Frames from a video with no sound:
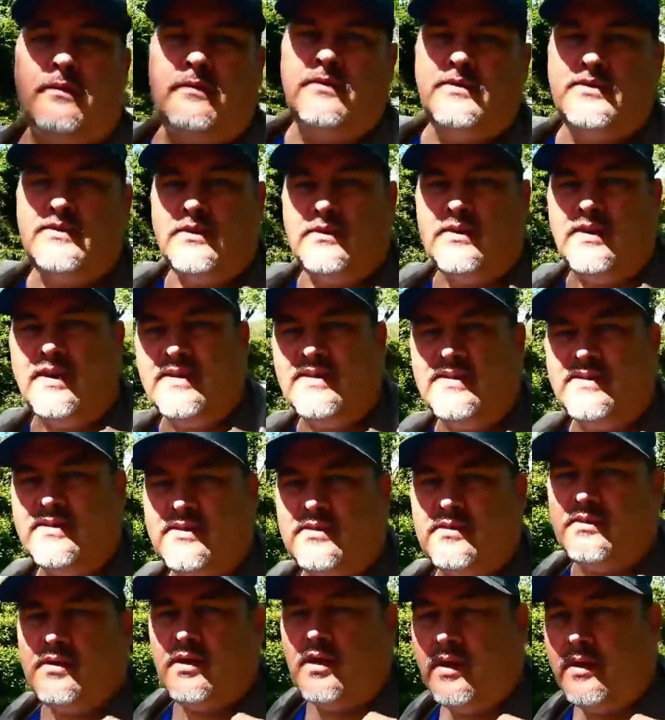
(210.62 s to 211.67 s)
so
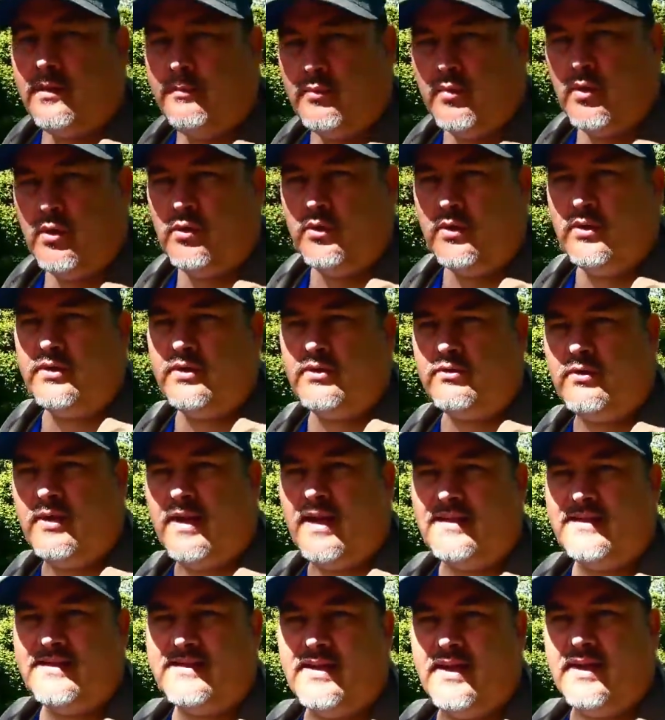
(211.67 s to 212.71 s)
that's, I broke the
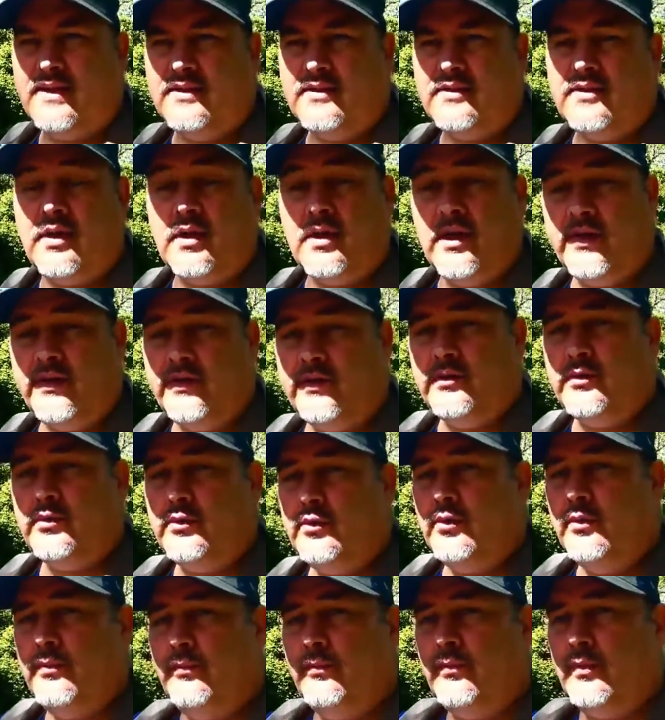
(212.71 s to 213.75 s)
transect that I do,
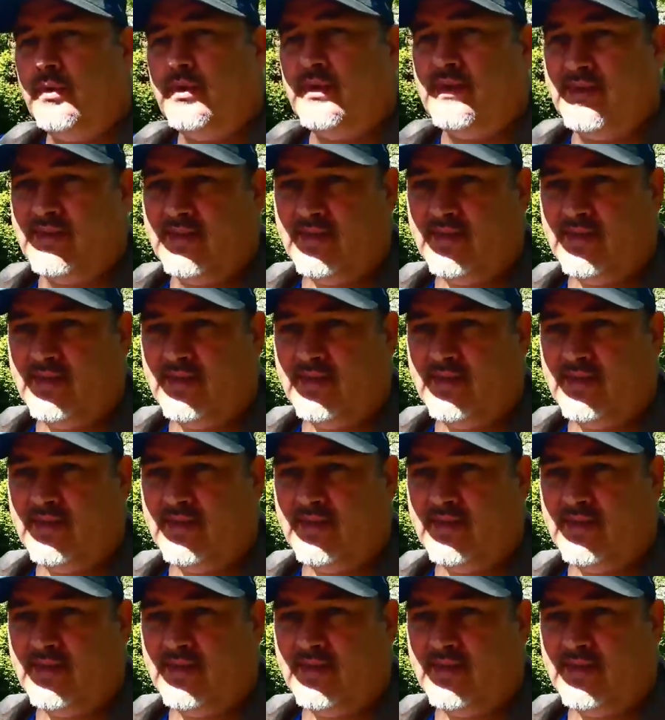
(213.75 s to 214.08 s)
which is